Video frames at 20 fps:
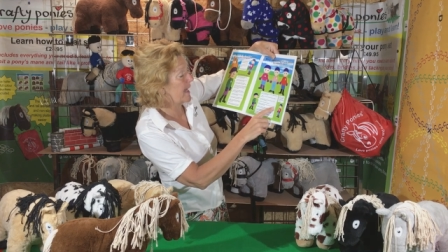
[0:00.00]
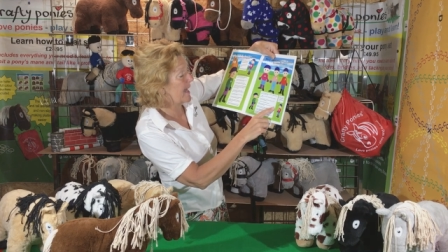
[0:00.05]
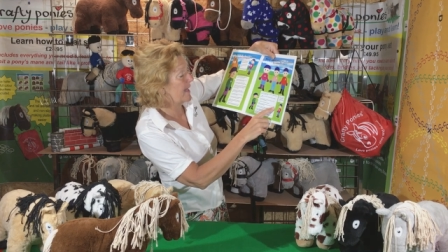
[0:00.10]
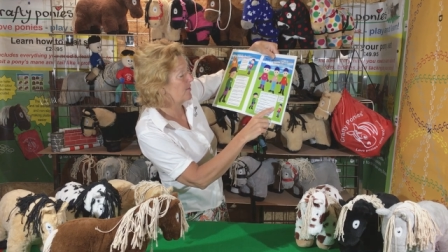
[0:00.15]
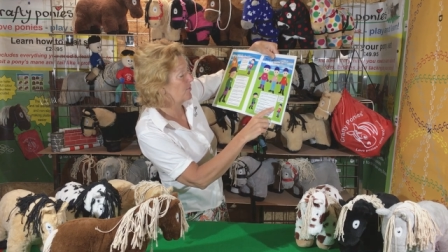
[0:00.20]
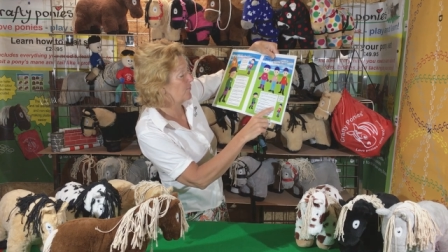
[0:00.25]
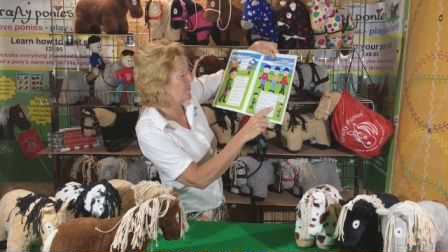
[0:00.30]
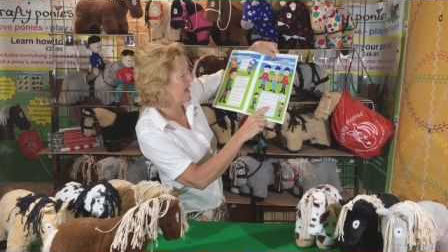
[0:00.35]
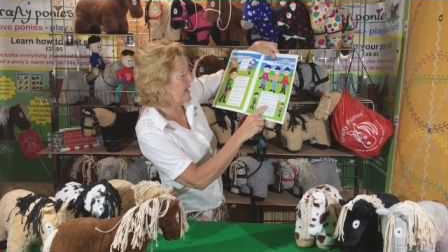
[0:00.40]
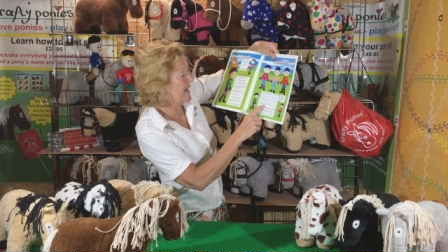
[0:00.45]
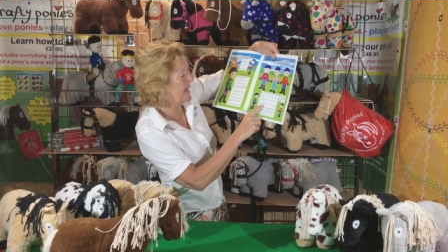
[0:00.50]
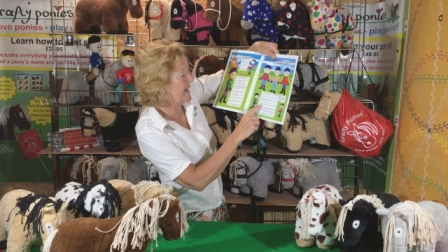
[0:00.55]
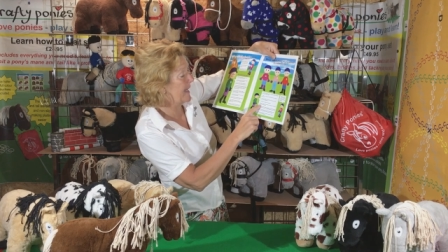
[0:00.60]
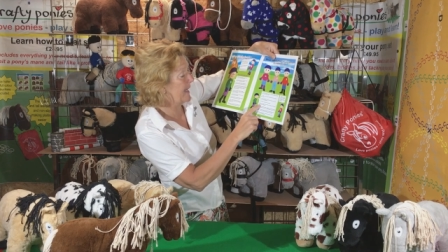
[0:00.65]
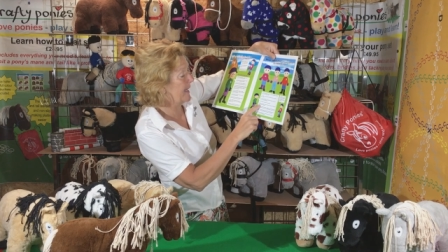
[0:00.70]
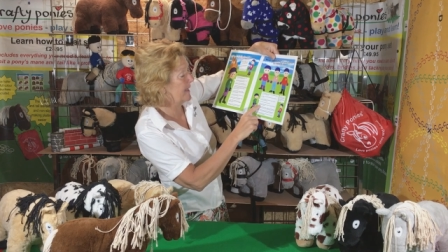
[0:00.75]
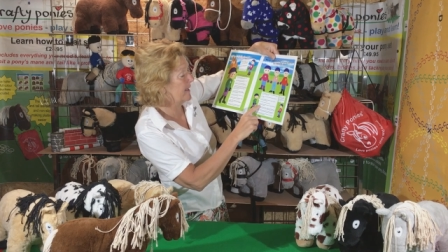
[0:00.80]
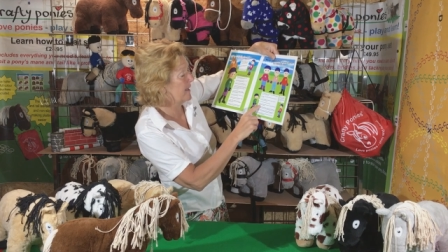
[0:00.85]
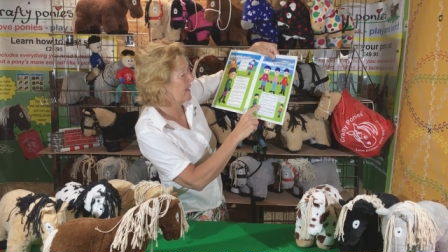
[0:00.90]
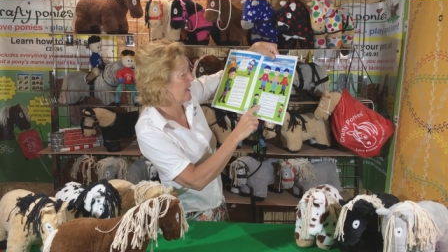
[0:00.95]
and
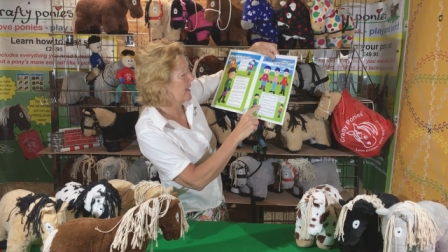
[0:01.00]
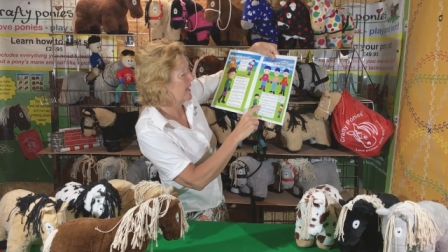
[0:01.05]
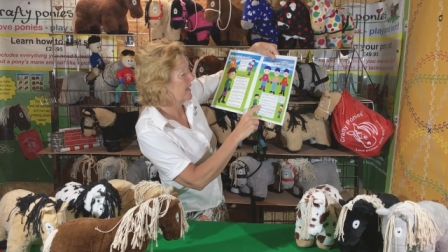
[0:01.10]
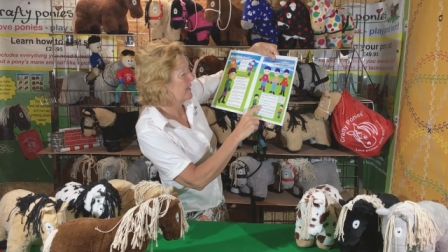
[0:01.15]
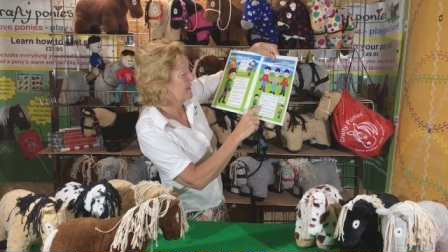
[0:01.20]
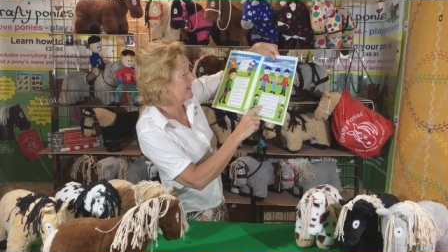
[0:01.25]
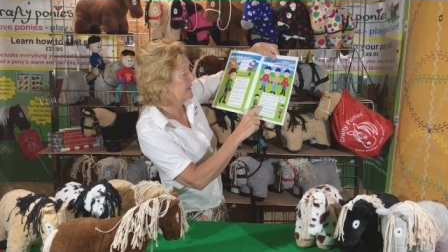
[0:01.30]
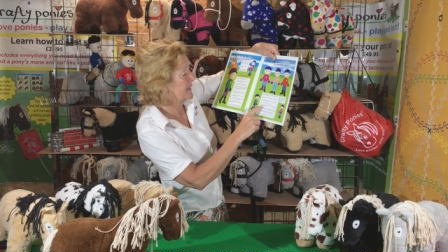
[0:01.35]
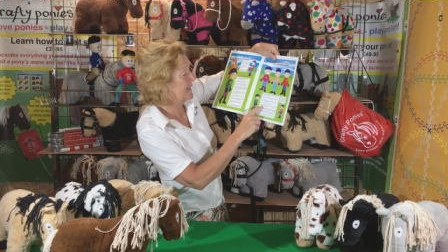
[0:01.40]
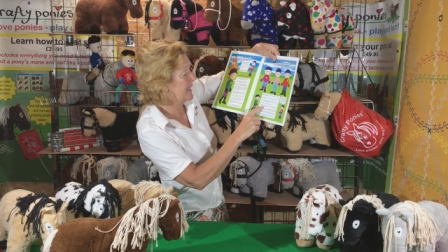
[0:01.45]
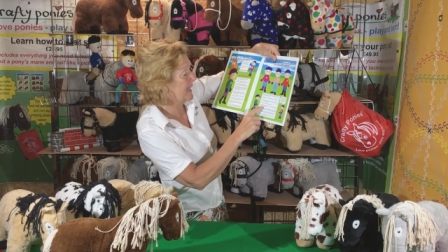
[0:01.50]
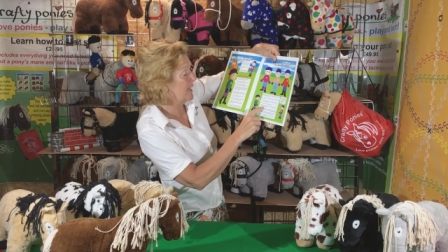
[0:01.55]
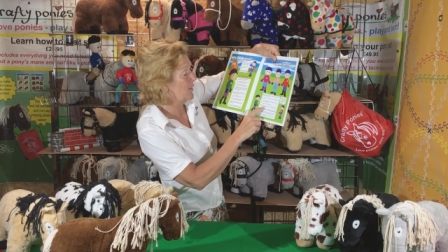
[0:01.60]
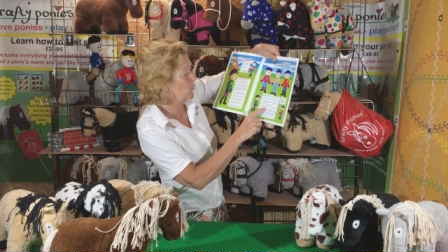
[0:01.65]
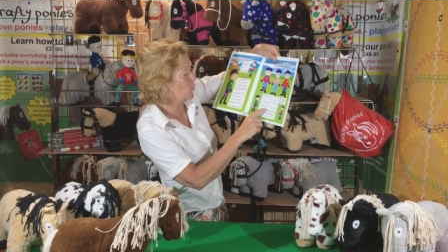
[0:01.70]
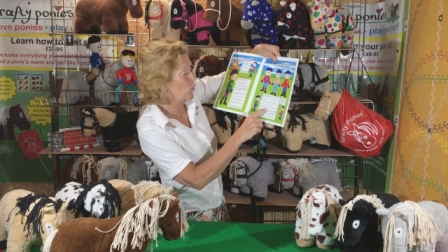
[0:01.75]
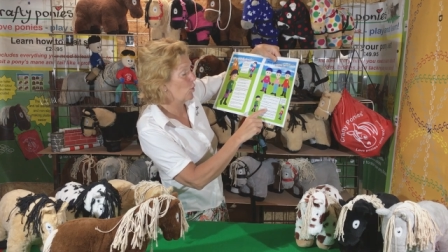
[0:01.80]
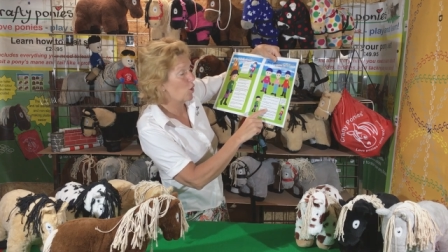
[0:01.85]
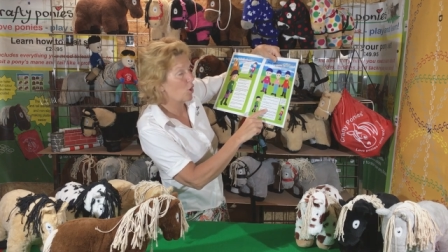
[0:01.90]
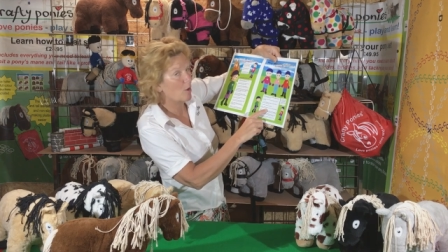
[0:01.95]
raining to
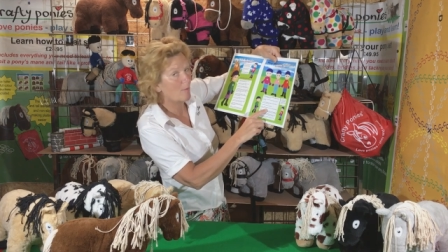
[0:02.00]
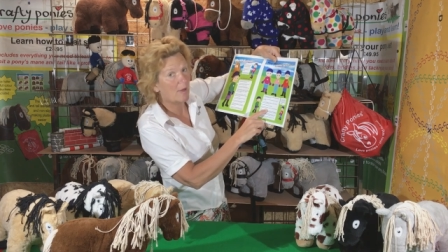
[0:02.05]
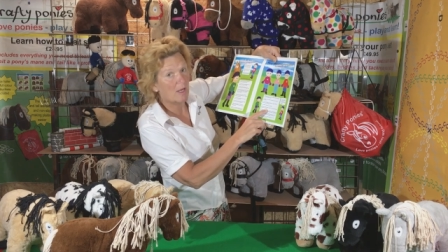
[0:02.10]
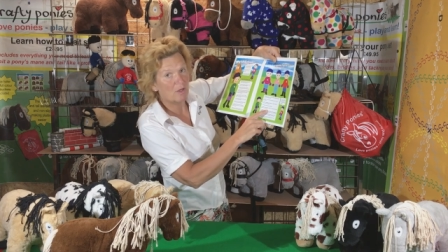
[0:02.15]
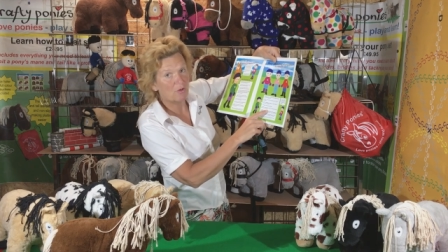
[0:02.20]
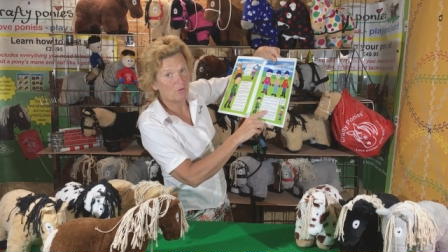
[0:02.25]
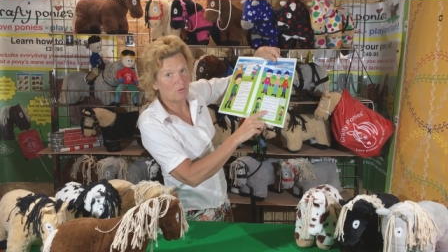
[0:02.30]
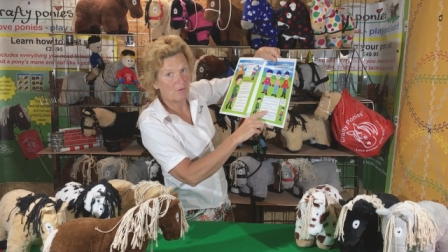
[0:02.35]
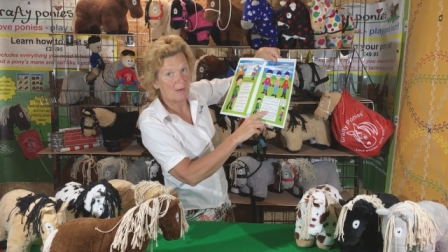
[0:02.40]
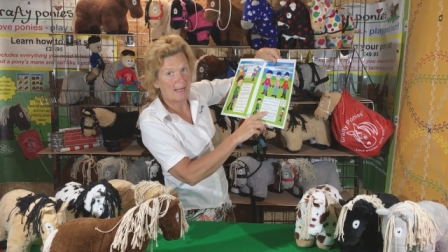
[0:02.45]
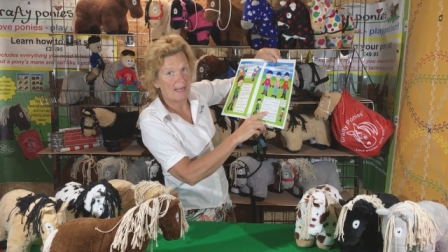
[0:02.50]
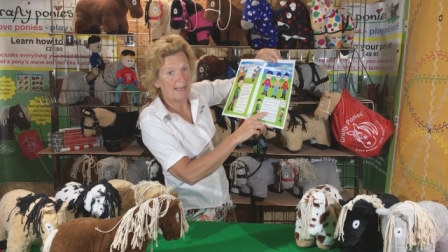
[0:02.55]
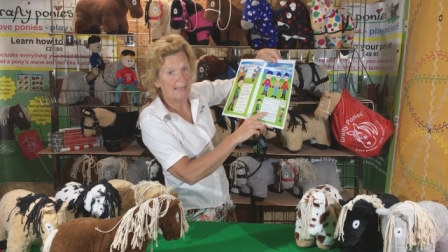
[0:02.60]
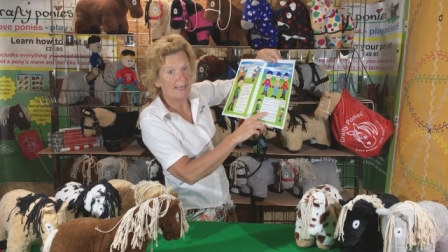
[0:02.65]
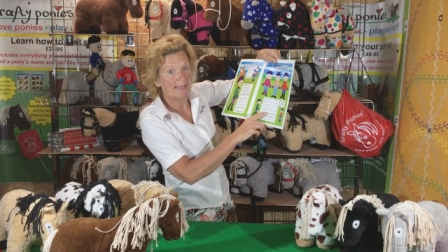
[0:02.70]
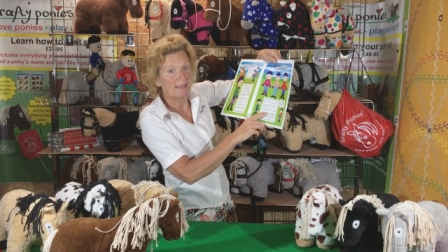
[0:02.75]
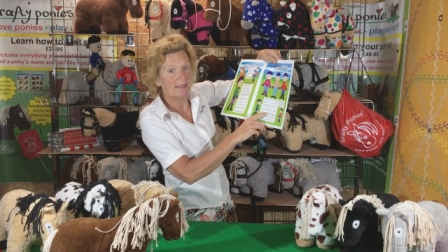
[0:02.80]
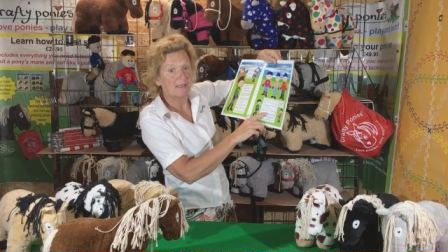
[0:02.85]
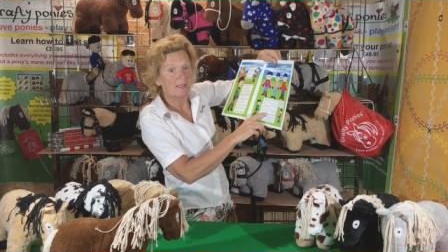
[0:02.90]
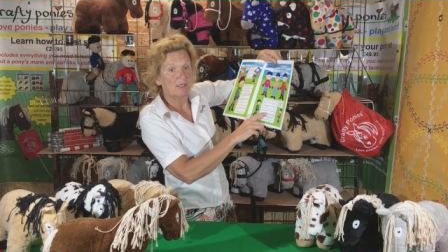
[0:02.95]
keep warm and dry.